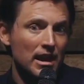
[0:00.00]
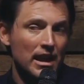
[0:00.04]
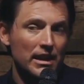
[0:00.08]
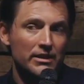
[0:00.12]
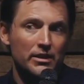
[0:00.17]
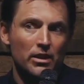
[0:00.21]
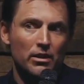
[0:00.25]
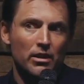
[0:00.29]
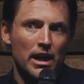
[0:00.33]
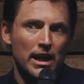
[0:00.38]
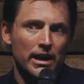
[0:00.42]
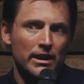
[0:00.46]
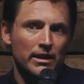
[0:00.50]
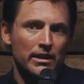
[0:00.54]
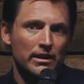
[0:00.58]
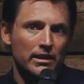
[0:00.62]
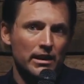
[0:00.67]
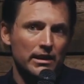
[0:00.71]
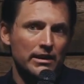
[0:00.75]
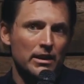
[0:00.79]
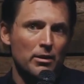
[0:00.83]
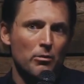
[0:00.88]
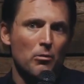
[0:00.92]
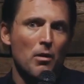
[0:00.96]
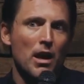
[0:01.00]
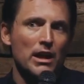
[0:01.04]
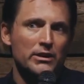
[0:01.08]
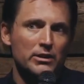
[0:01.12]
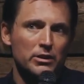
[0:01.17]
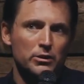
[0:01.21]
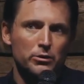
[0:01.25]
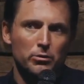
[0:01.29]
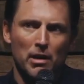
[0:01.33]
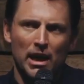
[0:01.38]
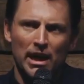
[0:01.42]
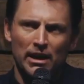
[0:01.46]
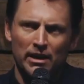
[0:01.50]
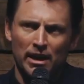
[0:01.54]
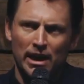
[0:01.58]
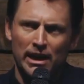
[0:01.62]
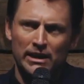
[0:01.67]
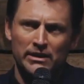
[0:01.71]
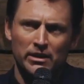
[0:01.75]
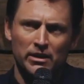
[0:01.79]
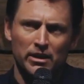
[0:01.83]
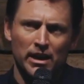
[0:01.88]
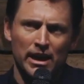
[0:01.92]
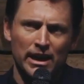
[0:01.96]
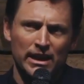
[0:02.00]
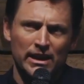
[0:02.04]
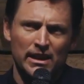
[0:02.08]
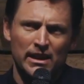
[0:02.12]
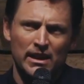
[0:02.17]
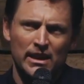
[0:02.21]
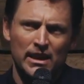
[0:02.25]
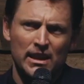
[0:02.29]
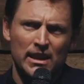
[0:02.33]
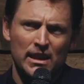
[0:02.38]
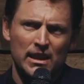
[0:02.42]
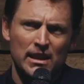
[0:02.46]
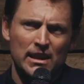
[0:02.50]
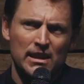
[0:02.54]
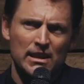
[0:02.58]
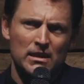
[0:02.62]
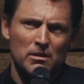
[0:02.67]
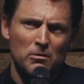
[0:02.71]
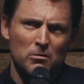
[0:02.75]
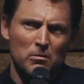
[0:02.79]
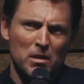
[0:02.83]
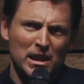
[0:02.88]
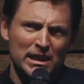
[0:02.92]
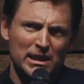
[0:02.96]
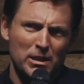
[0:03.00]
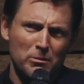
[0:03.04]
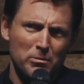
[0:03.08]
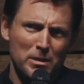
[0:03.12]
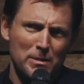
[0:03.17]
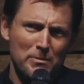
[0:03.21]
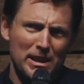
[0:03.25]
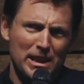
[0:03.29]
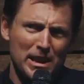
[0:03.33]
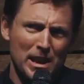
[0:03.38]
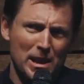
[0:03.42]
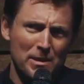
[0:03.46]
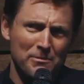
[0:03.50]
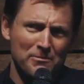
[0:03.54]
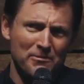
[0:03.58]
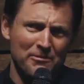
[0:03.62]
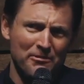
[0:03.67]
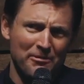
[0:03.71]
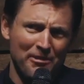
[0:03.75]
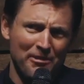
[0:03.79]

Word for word: And they're like, and they're watching Twilight and they're like, when did we become